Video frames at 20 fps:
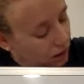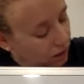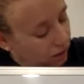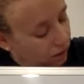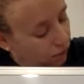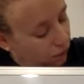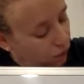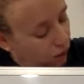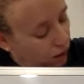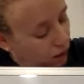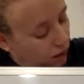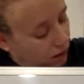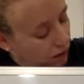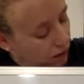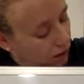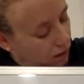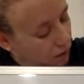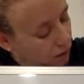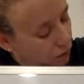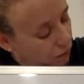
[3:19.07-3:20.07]
to the fourth,
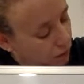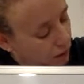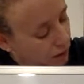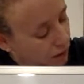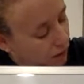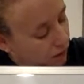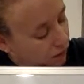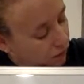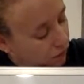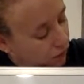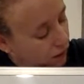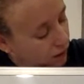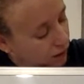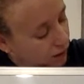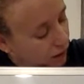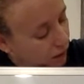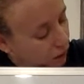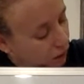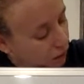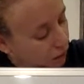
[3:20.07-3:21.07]
3 to the
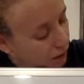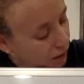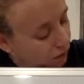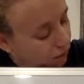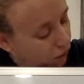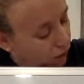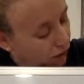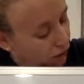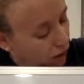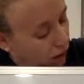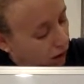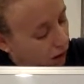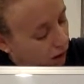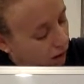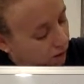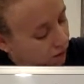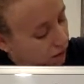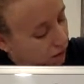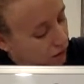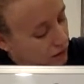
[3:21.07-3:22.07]
fourth, 3 to the fourth, all
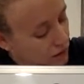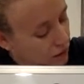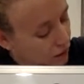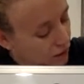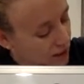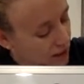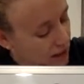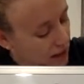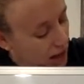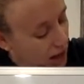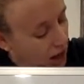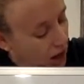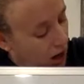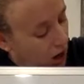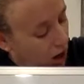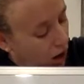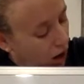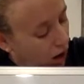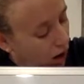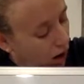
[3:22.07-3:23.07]
of those threes
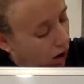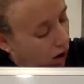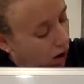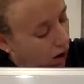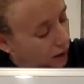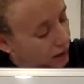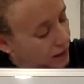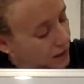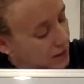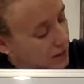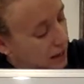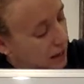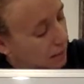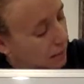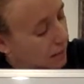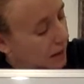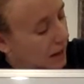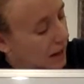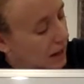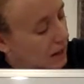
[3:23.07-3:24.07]
are all the
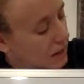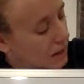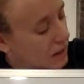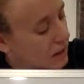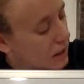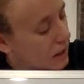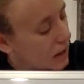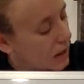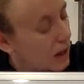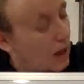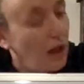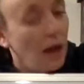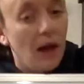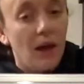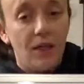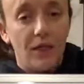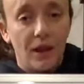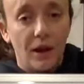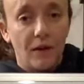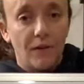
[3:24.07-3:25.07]
same base.
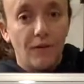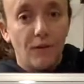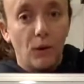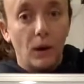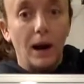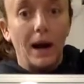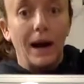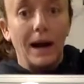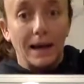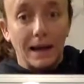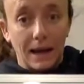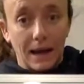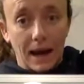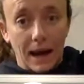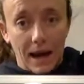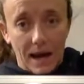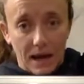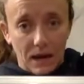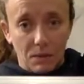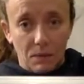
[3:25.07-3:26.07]
Therefore, I can
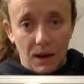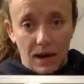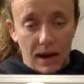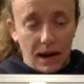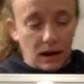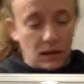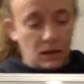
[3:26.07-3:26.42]
add my